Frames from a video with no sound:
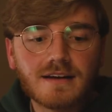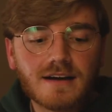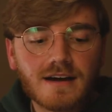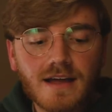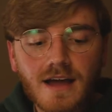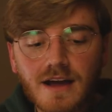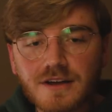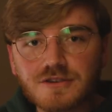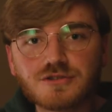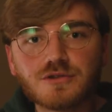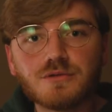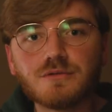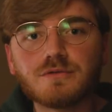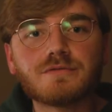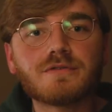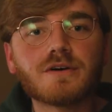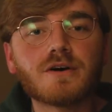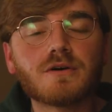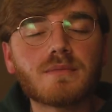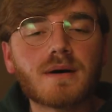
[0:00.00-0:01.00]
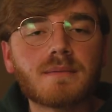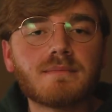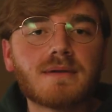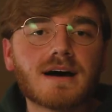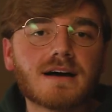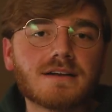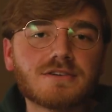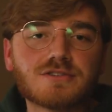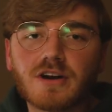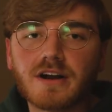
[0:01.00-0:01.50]
I shoot film. I'm
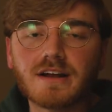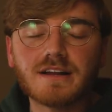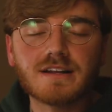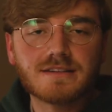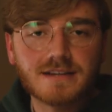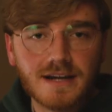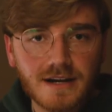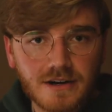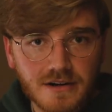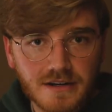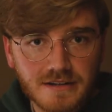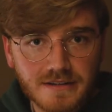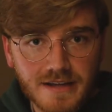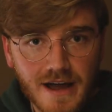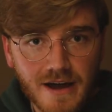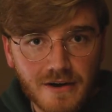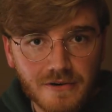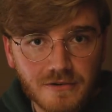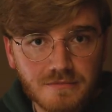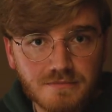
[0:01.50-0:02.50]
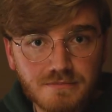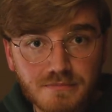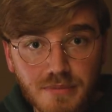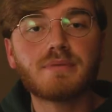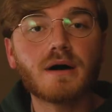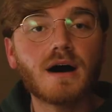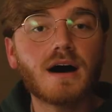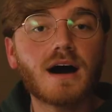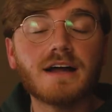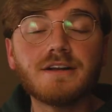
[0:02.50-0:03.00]
not trying to tear it down.
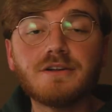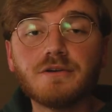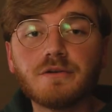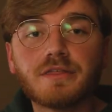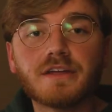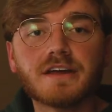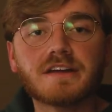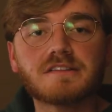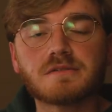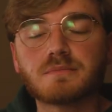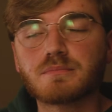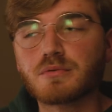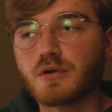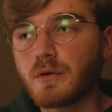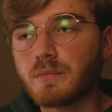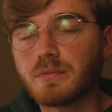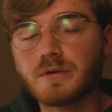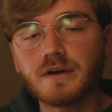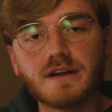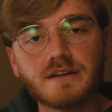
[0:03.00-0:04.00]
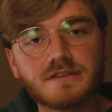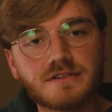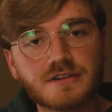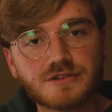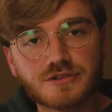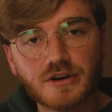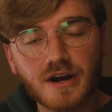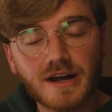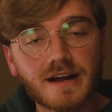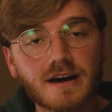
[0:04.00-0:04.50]
But I do think it's appropriate to
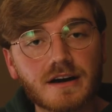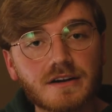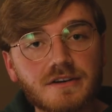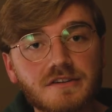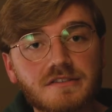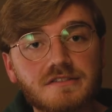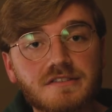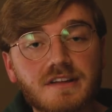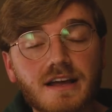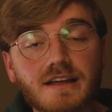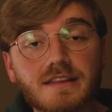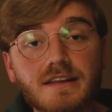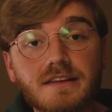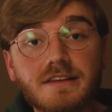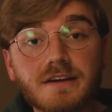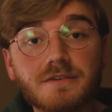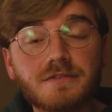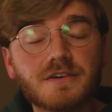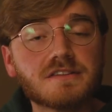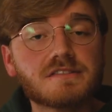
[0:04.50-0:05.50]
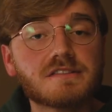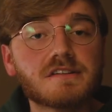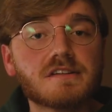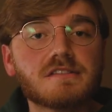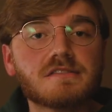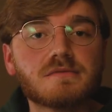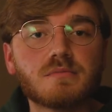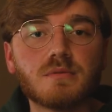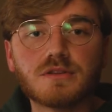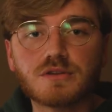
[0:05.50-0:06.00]
try to understand the
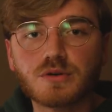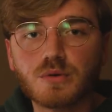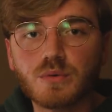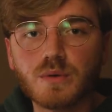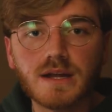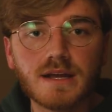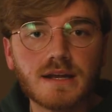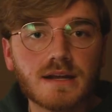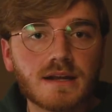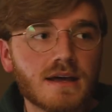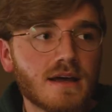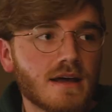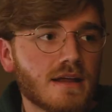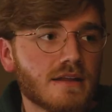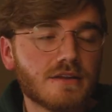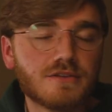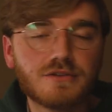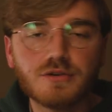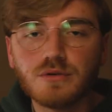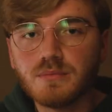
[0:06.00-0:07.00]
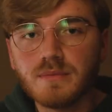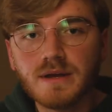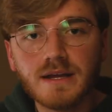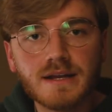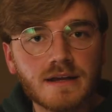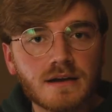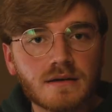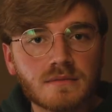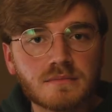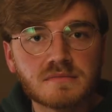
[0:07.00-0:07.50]
differences between the two
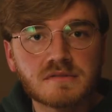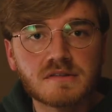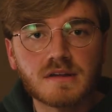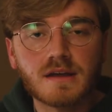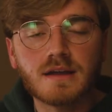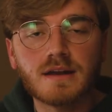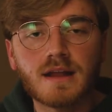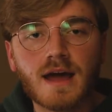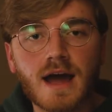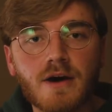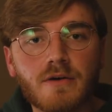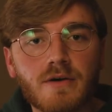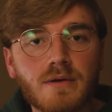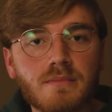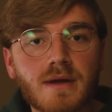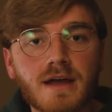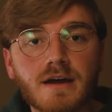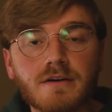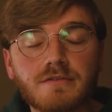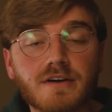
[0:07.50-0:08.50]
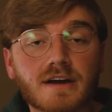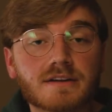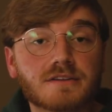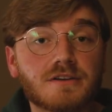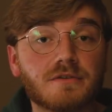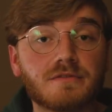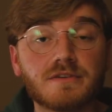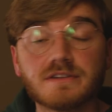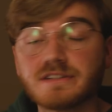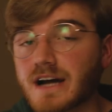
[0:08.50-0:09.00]
mediums and how it may affect
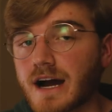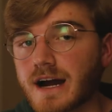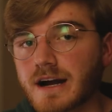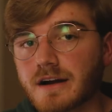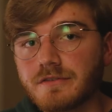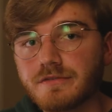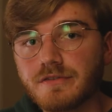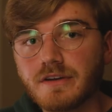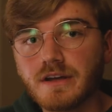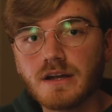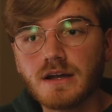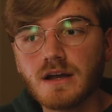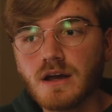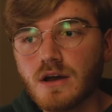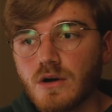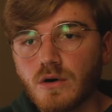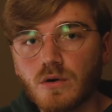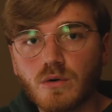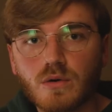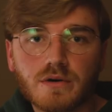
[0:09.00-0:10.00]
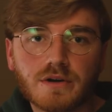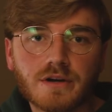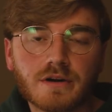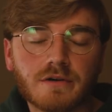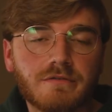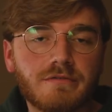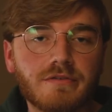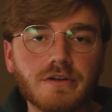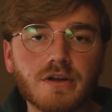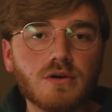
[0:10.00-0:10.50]
your photography or
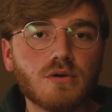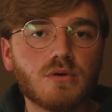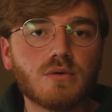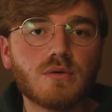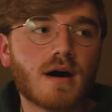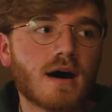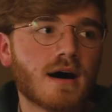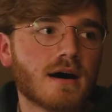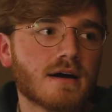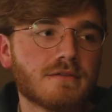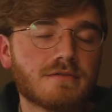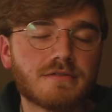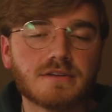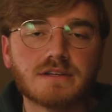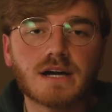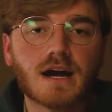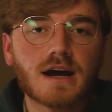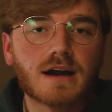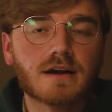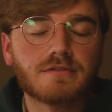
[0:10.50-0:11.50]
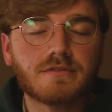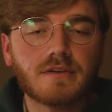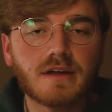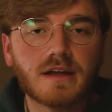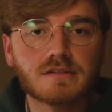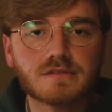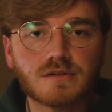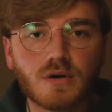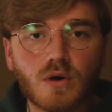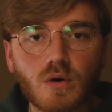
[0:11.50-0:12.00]
your view on
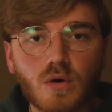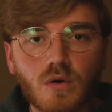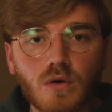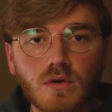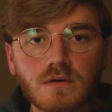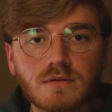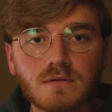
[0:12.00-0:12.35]
photography as a whole.